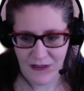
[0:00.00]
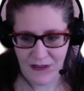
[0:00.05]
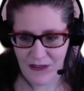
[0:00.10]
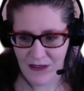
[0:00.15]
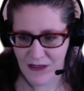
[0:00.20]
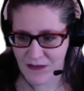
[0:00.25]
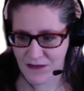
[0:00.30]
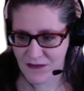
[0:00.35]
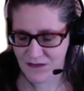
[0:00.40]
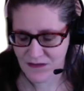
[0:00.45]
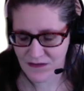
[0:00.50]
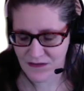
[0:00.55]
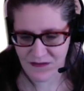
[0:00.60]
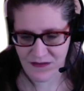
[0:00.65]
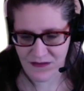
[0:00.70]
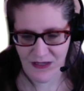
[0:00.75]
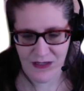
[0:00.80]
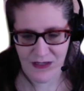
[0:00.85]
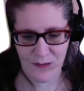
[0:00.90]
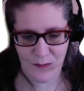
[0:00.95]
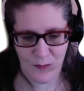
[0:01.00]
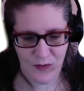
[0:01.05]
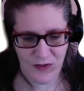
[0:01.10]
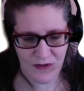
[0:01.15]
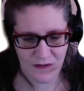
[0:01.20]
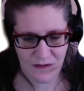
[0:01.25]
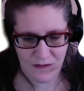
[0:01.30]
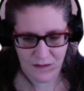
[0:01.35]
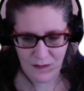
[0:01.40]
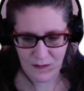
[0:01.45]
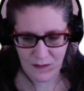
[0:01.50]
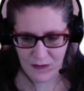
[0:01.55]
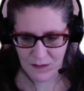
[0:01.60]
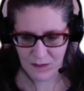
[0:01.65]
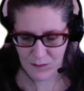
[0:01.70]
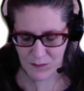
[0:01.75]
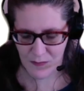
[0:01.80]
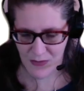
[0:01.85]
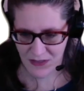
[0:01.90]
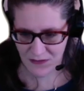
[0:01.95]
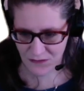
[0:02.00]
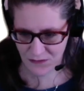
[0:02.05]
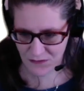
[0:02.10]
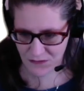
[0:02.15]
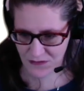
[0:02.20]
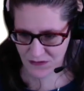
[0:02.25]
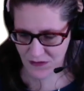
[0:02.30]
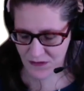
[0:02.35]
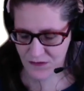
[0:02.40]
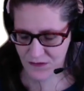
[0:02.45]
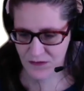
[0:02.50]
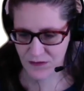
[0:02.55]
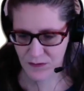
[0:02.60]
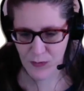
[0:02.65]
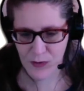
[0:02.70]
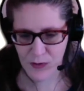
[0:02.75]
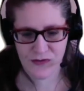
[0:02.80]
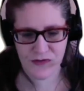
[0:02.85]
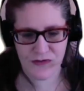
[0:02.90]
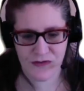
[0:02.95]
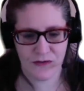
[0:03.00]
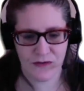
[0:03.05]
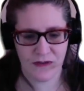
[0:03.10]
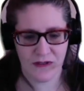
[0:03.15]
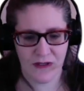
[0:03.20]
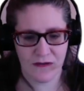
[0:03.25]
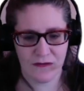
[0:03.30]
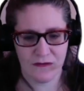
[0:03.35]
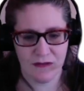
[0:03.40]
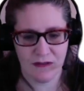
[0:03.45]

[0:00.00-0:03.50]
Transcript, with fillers: And it's the same with mental clutter and emotional clutter.